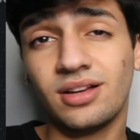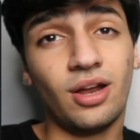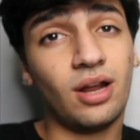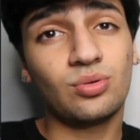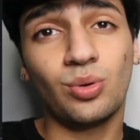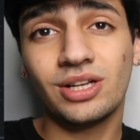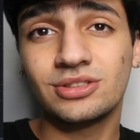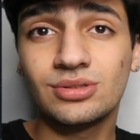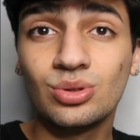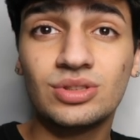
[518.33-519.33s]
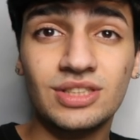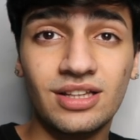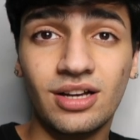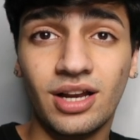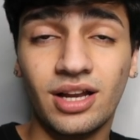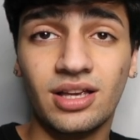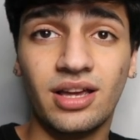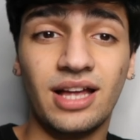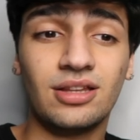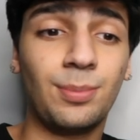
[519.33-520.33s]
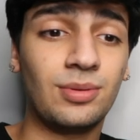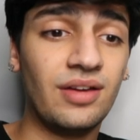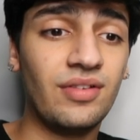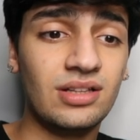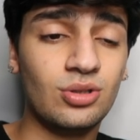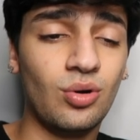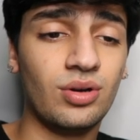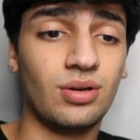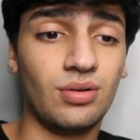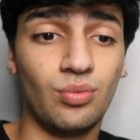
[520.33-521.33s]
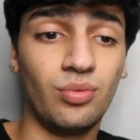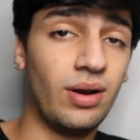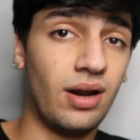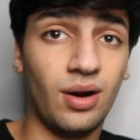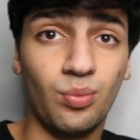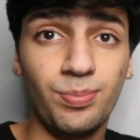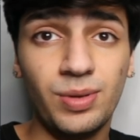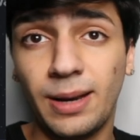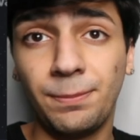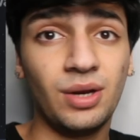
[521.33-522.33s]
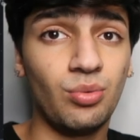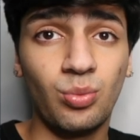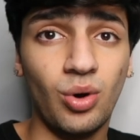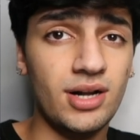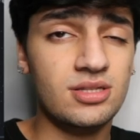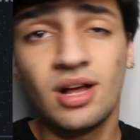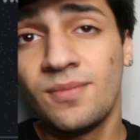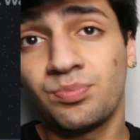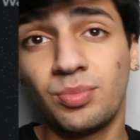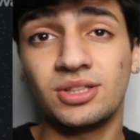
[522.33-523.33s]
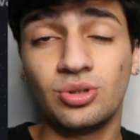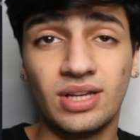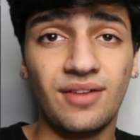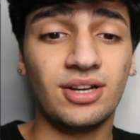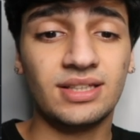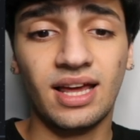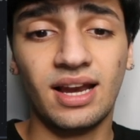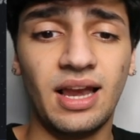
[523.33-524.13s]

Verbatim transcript: A lot of tokens do say they're going to end up giving to uh, BNB rewards but you never get it.